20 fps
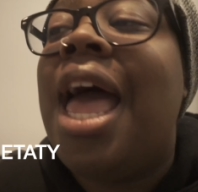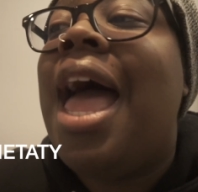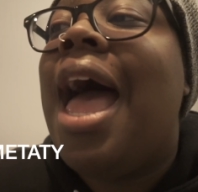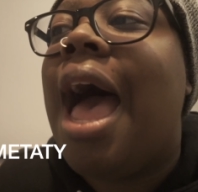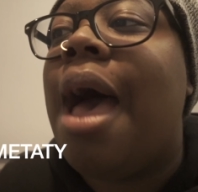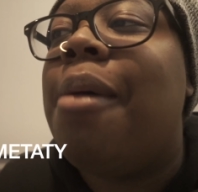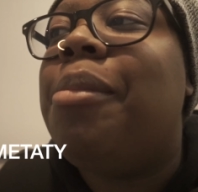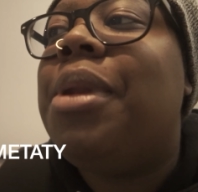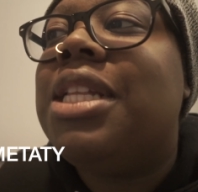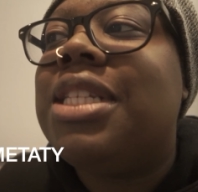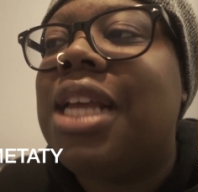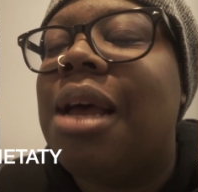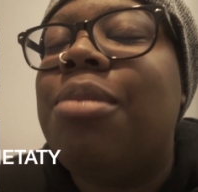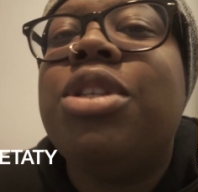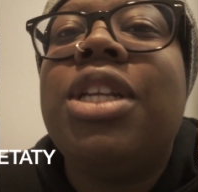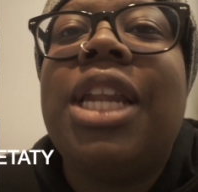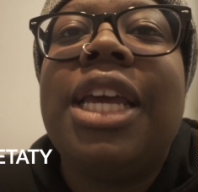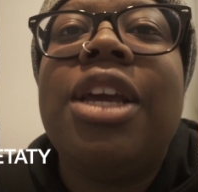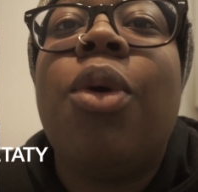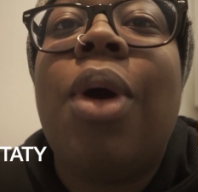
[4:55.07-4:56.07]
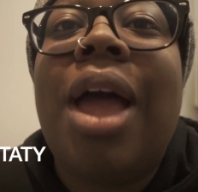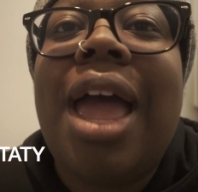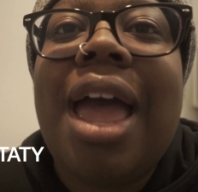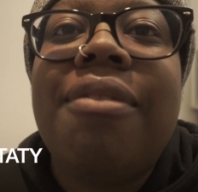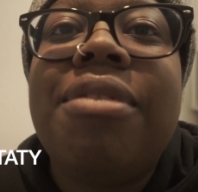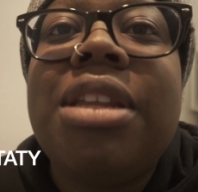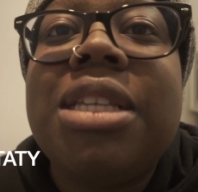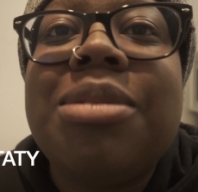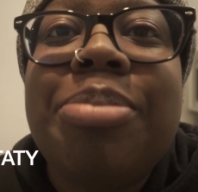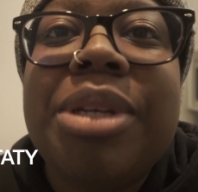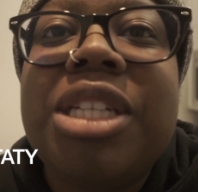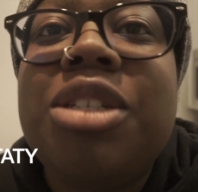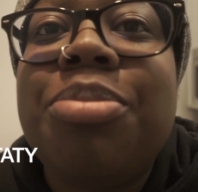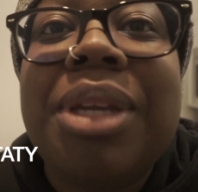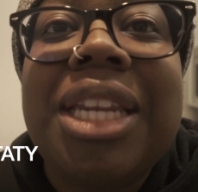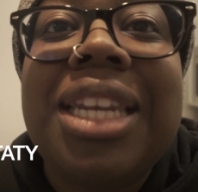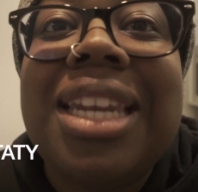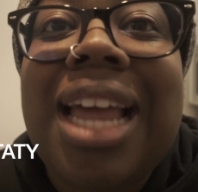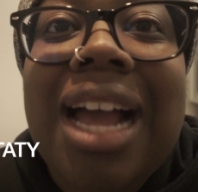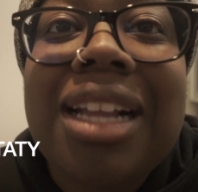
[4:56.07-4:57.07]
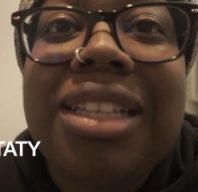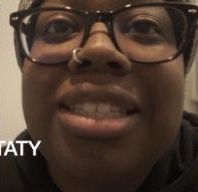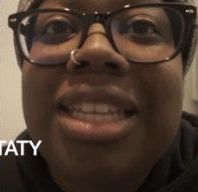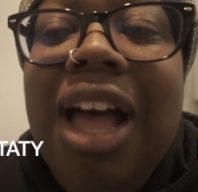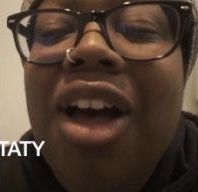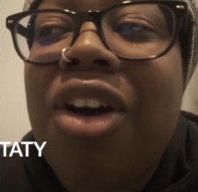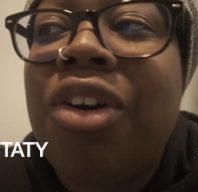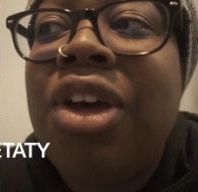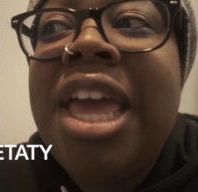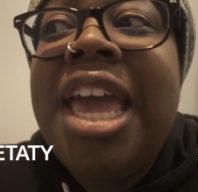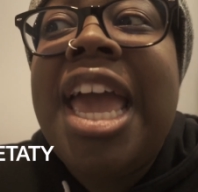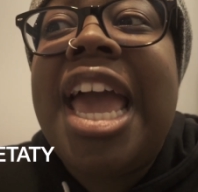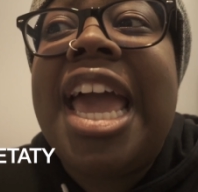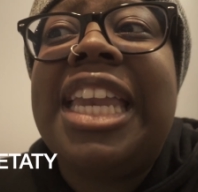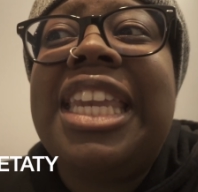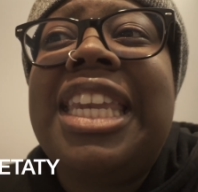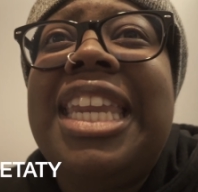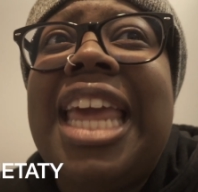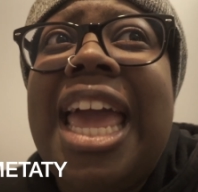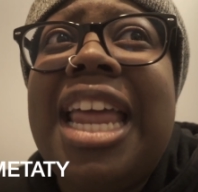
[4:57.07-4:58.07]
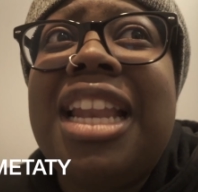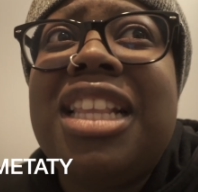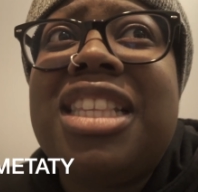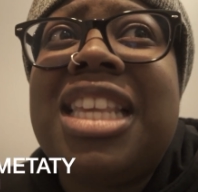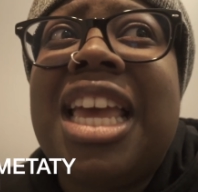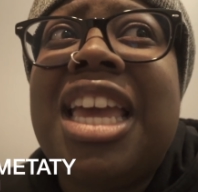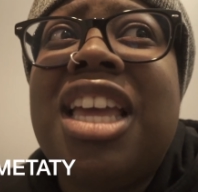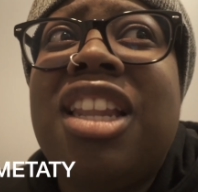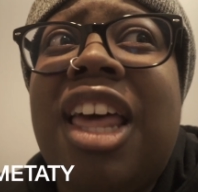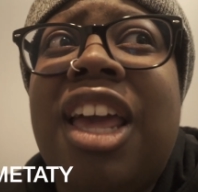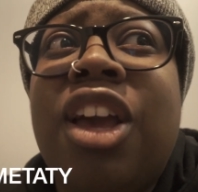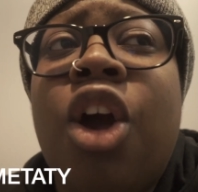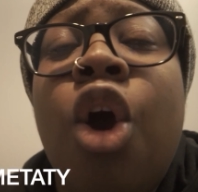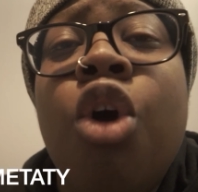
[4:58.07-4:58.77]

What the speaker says: How many times are they gonna have this bitch be knocked out and yet say like,